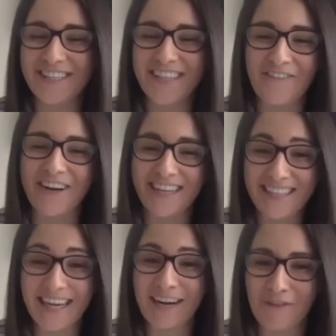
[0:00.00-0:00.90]
definitely
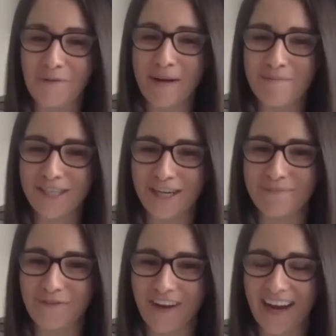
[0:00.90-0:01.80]
save your membership
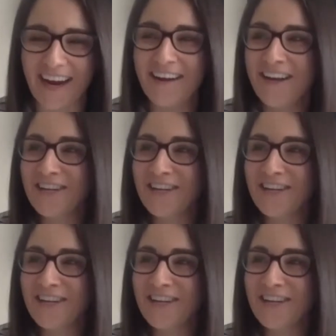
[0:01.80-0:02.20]
fee